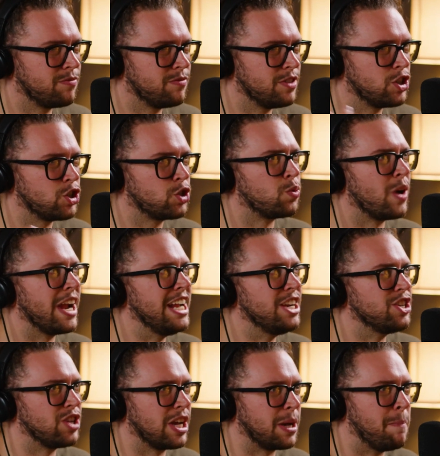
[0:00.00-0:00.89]

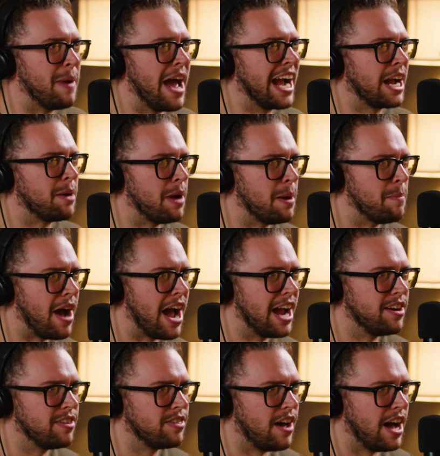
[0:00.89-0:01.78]
strange like back of my
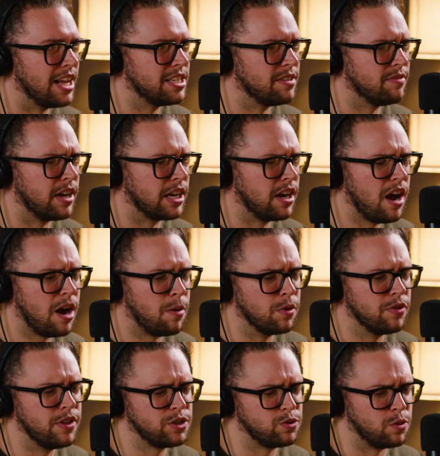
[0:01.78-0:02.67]
mind thoughts of like, oh,
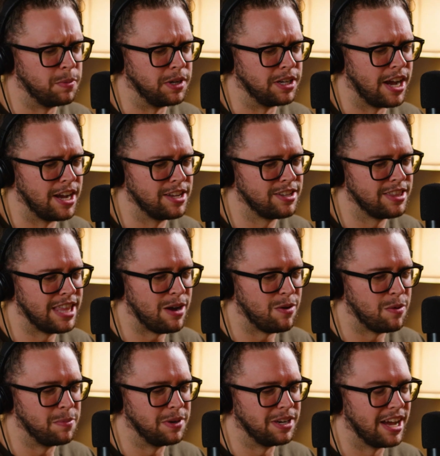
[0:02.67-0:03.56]
well, this would be nice and
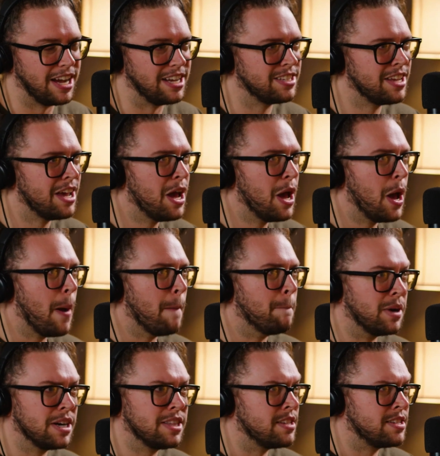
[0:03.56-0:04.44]
that would be nice,
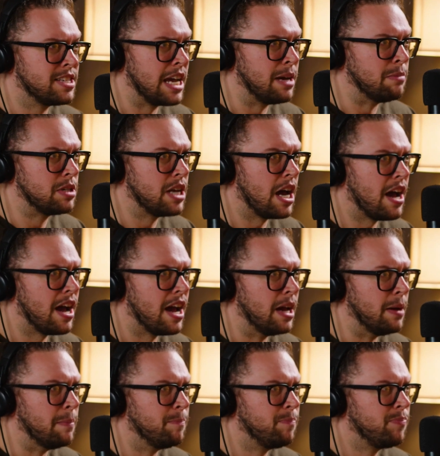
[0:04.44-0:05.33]
but at the same
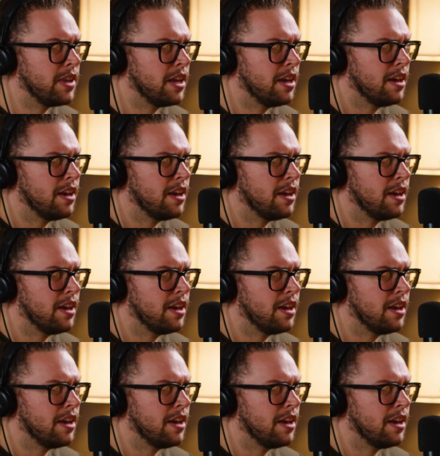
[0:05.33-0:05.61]
time.